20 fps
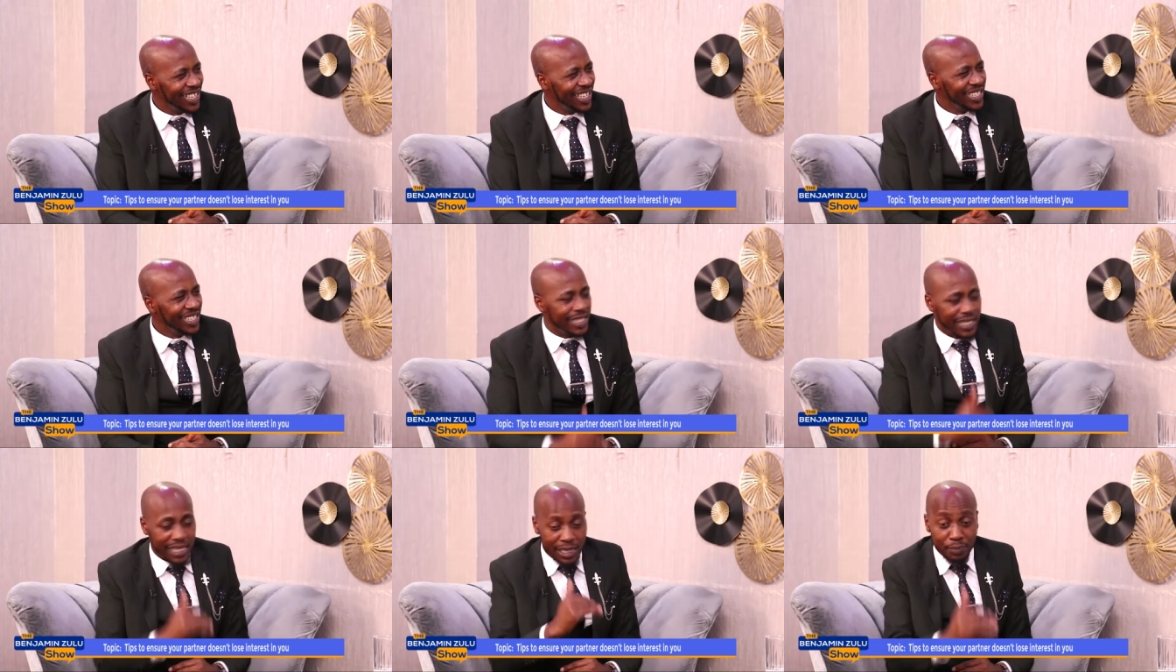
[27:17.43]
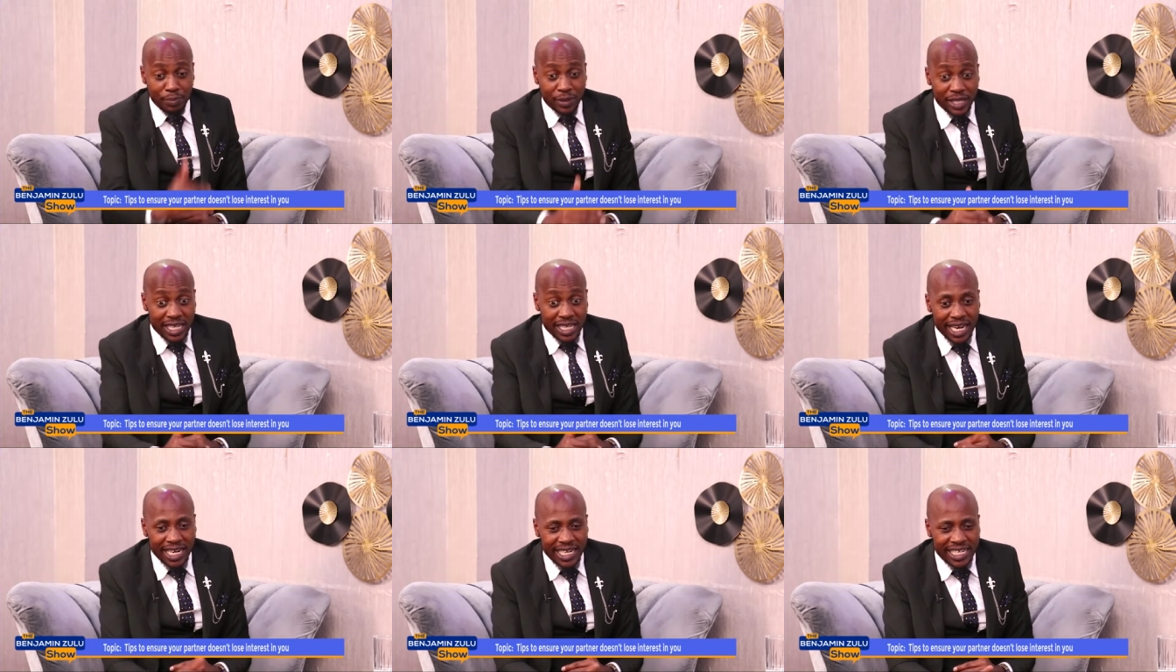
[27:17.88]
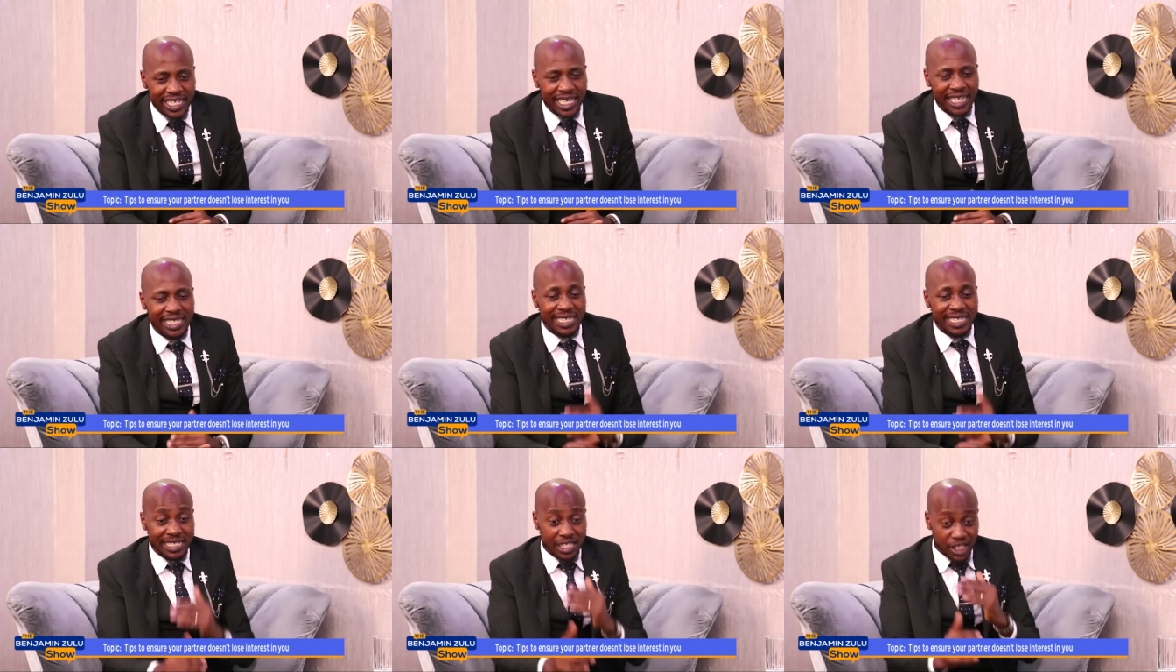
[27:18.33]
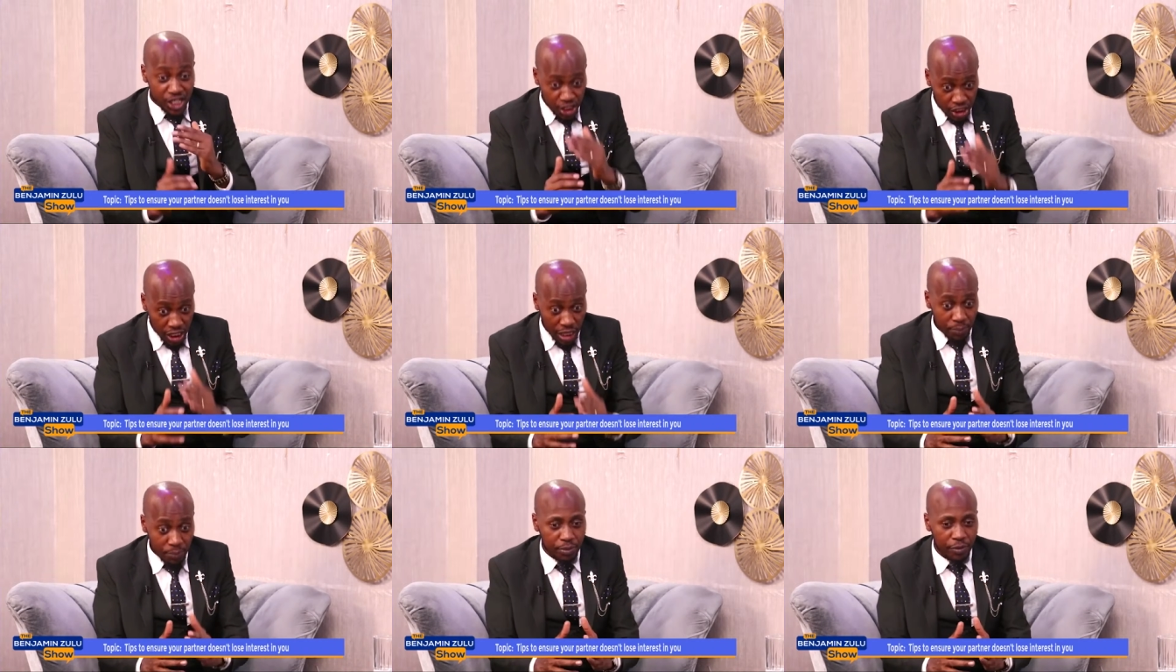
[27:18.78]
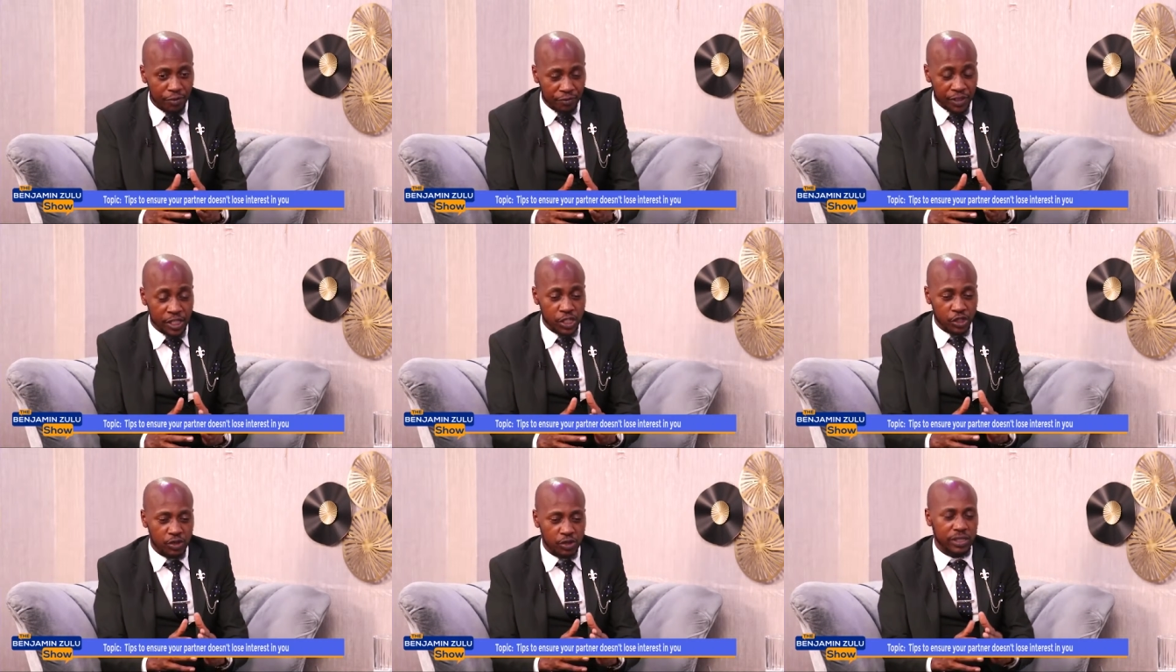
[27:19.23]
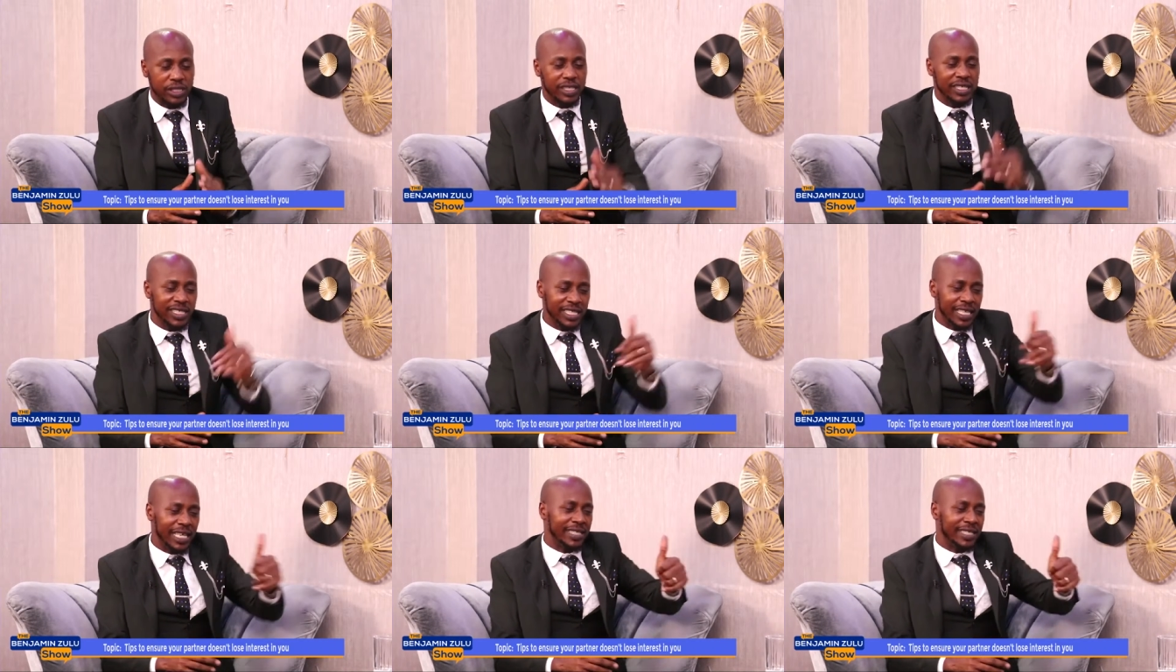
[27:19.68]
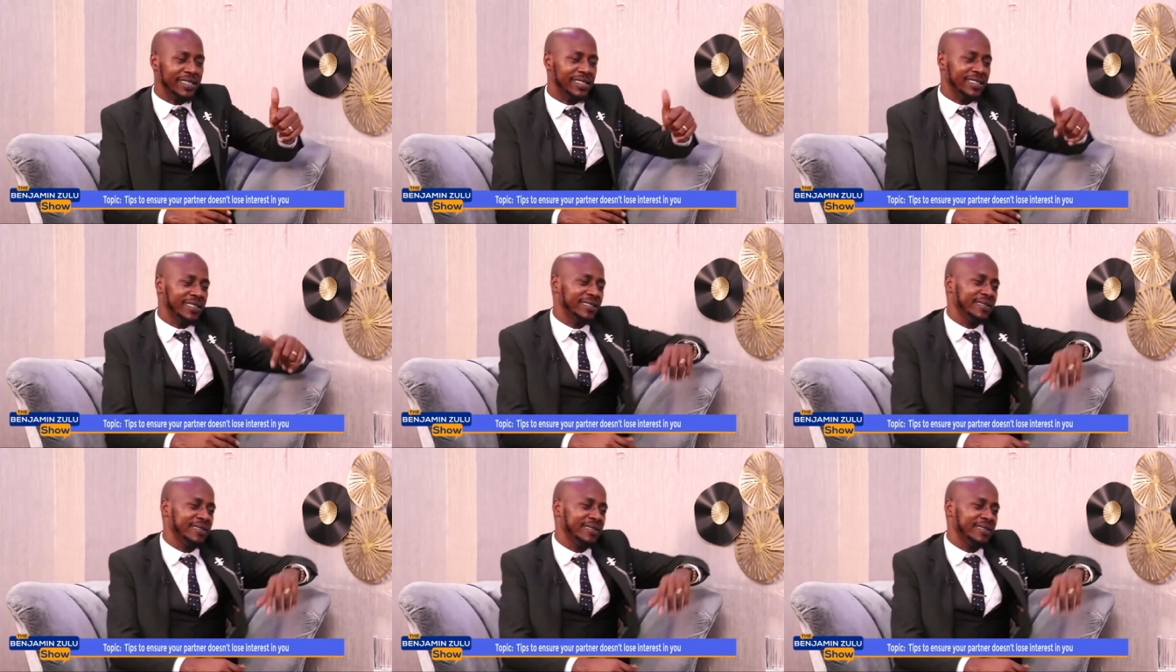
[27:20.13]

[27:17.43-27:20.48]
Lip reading: she can bring ideas and shape visions. Yes.